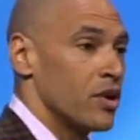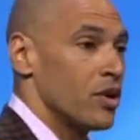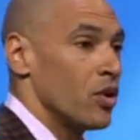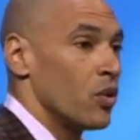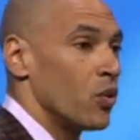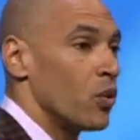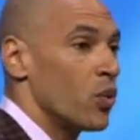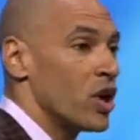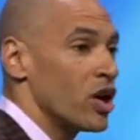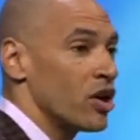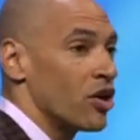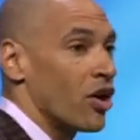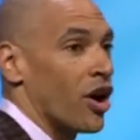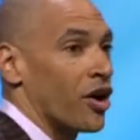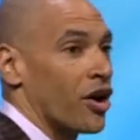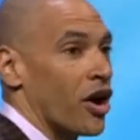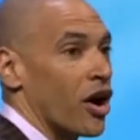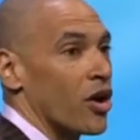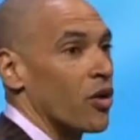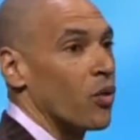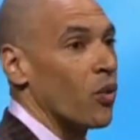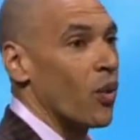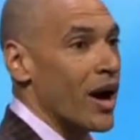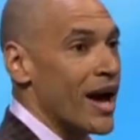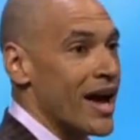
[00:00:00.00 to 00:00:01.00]
we're on
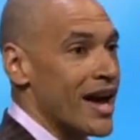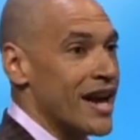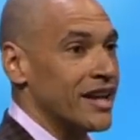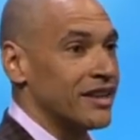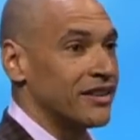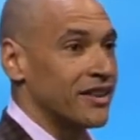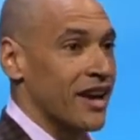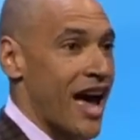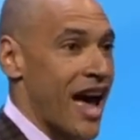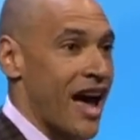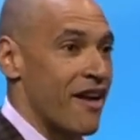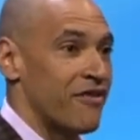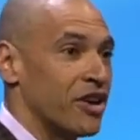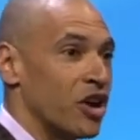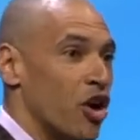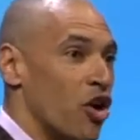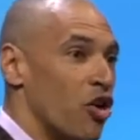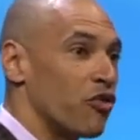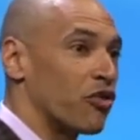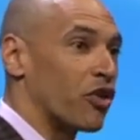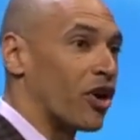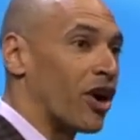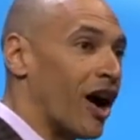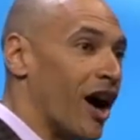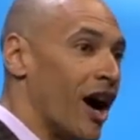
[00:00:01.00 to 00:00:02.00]
our way to having
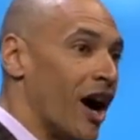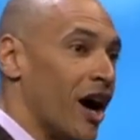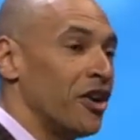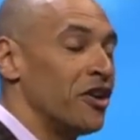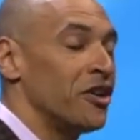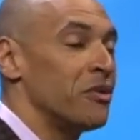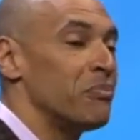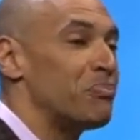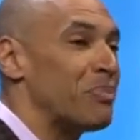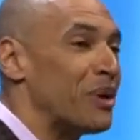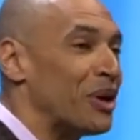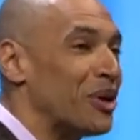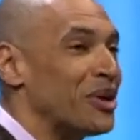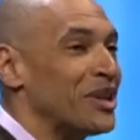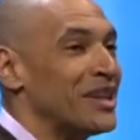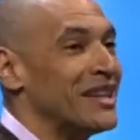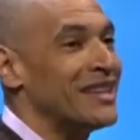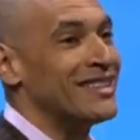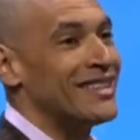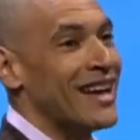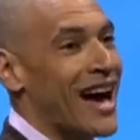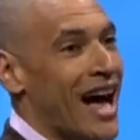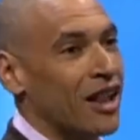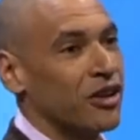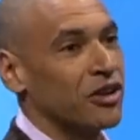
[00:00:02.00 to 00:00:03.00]
over $100
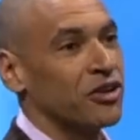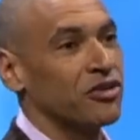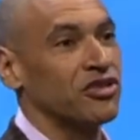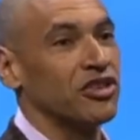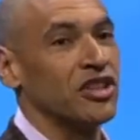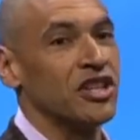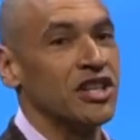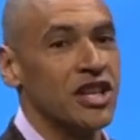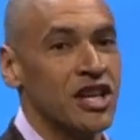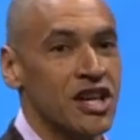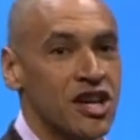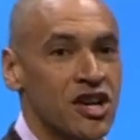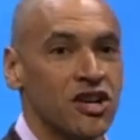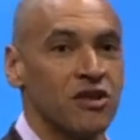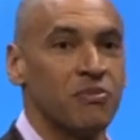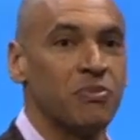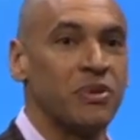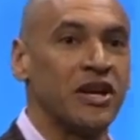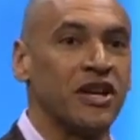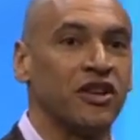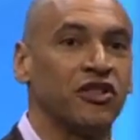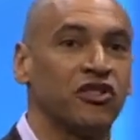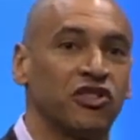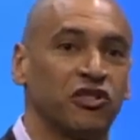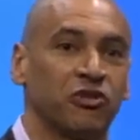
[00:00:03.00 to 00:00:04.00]
billion a year
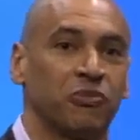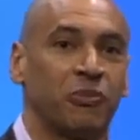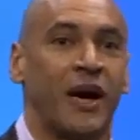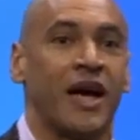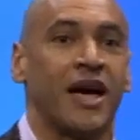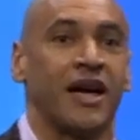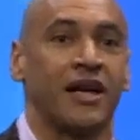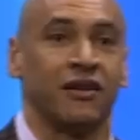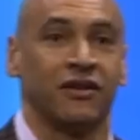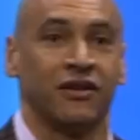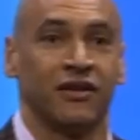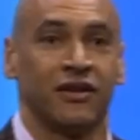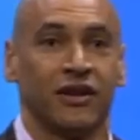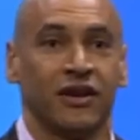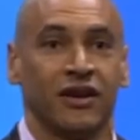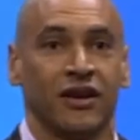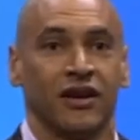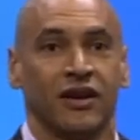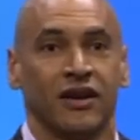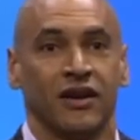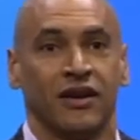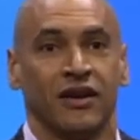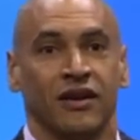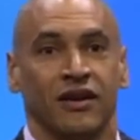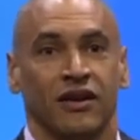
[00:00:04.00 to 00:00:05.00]
being spent
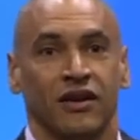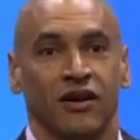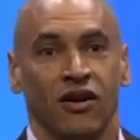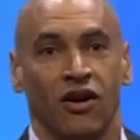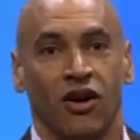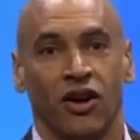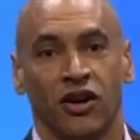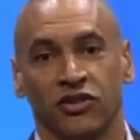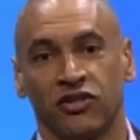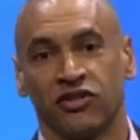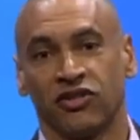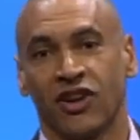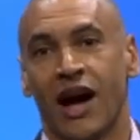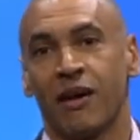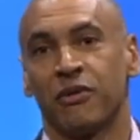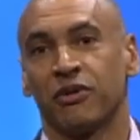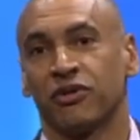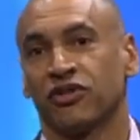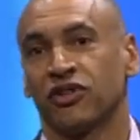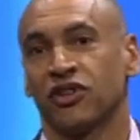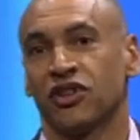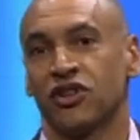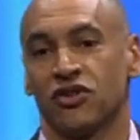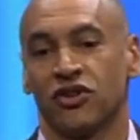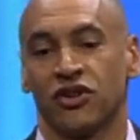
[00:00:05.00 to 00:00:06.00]
on
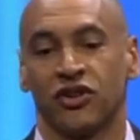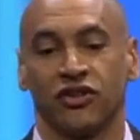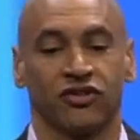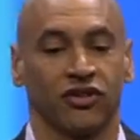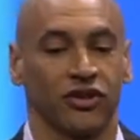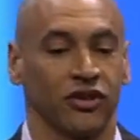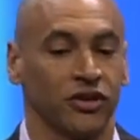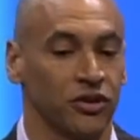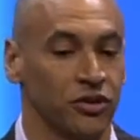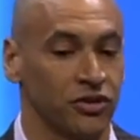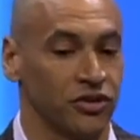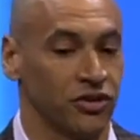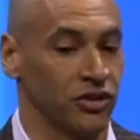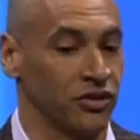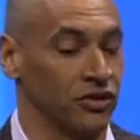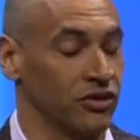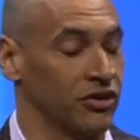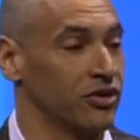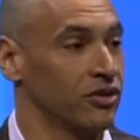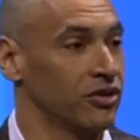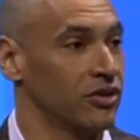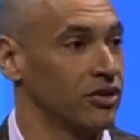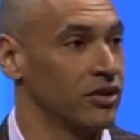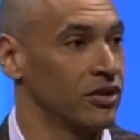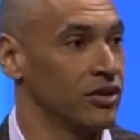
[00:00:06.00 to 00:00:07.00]
cybersecurity
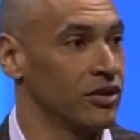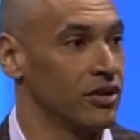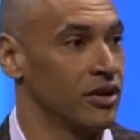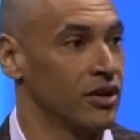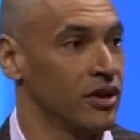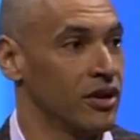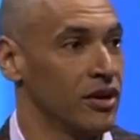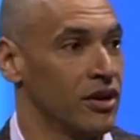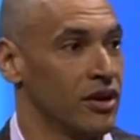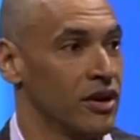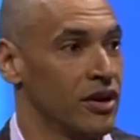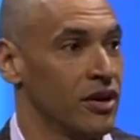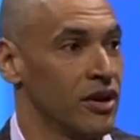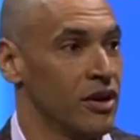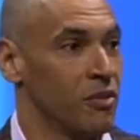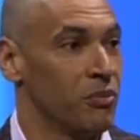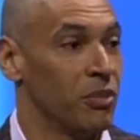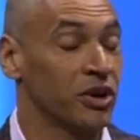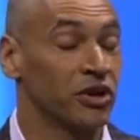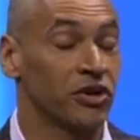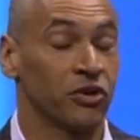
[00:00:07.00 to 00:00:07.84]
solutions. But